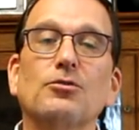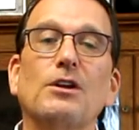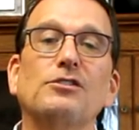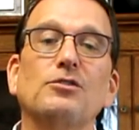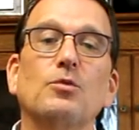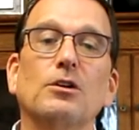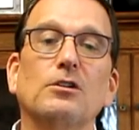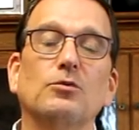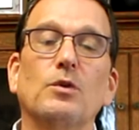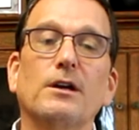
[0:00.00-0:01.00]
crazy
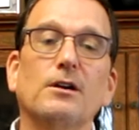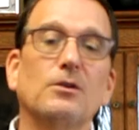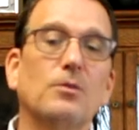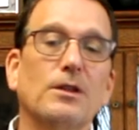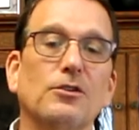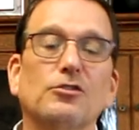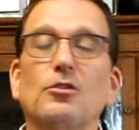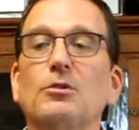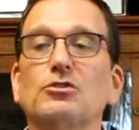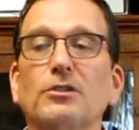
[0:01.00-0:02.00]
world where there's
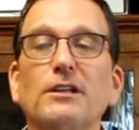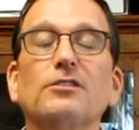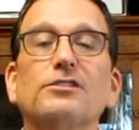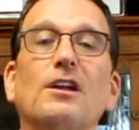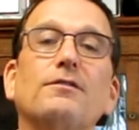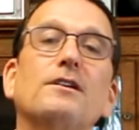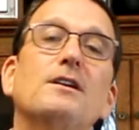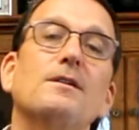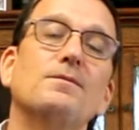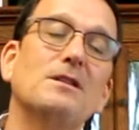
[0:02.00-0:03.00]
so much legal stuff
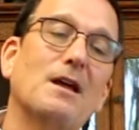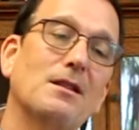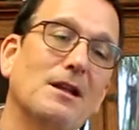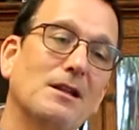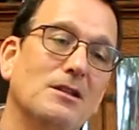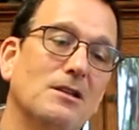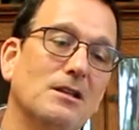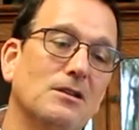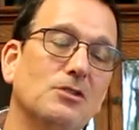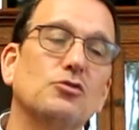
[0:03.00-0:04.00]
that
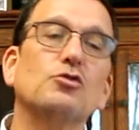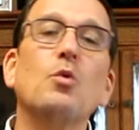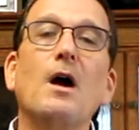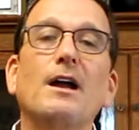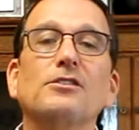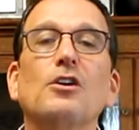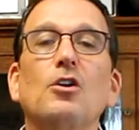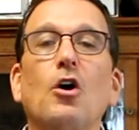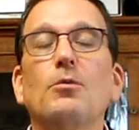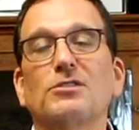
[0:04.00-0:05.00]
intertwines
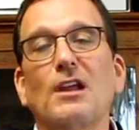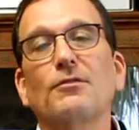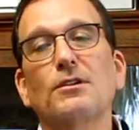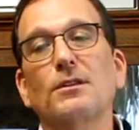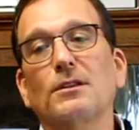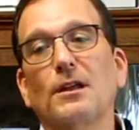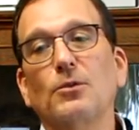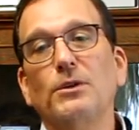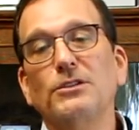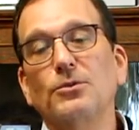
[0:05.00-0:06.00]
almost everything
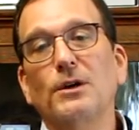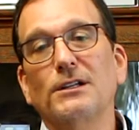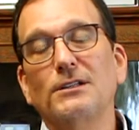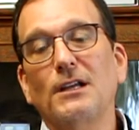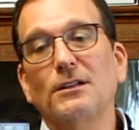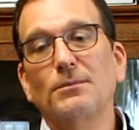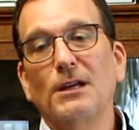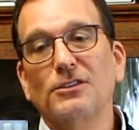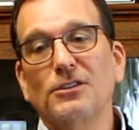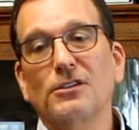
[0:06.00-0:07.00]
that we do on a daily
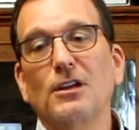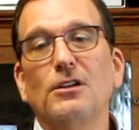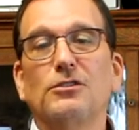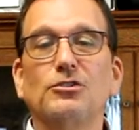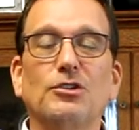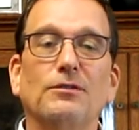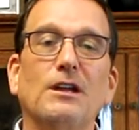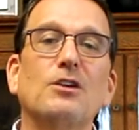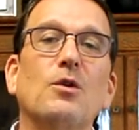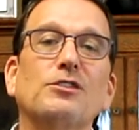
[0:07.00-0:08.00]
basis. So if you
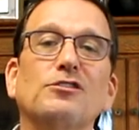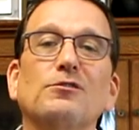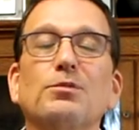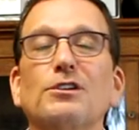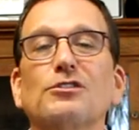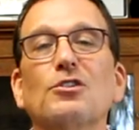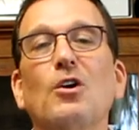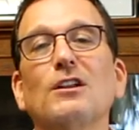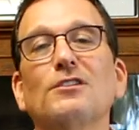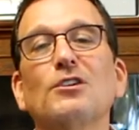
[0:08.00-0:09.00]
have any questions, please
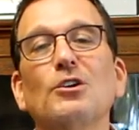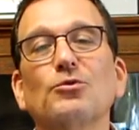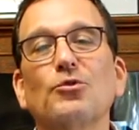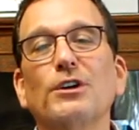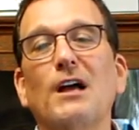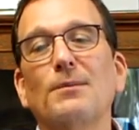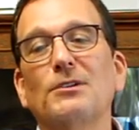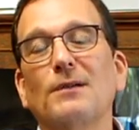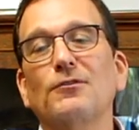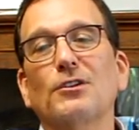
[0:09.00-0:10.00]
call us, Roy
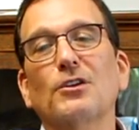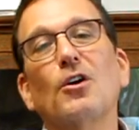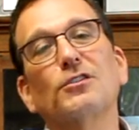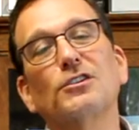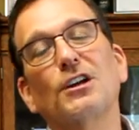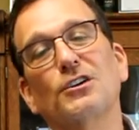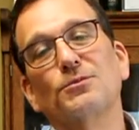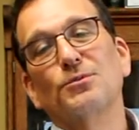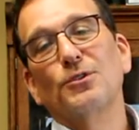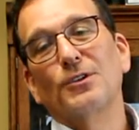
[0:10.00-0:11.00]
Oppenheim for the
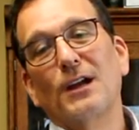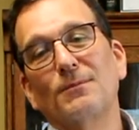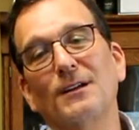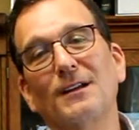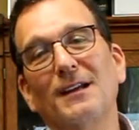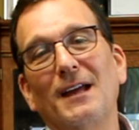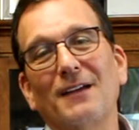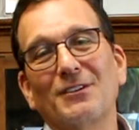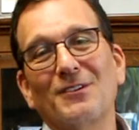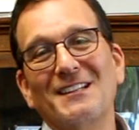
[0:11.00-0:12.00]
Concierge Program.
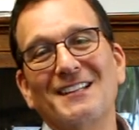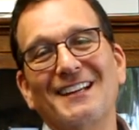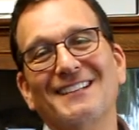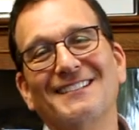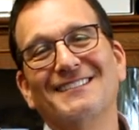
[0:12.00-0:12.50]
Have a great day.